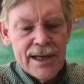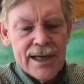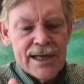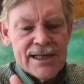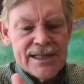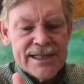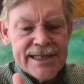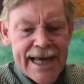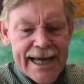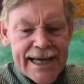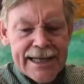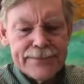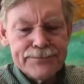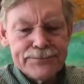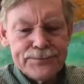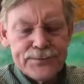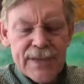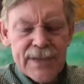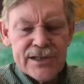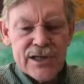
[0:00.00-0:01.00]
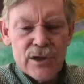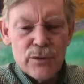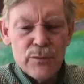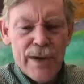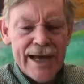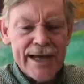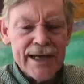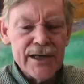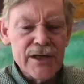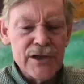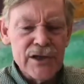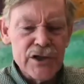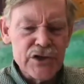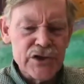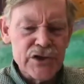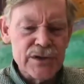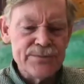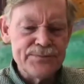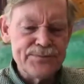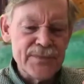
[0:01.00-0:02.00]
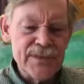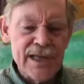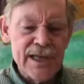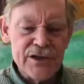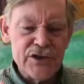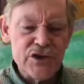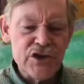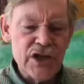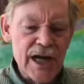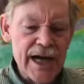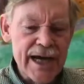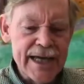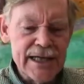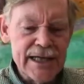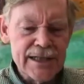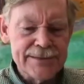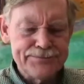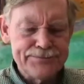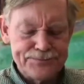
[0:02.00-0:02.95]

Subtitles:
Second is a recognition that China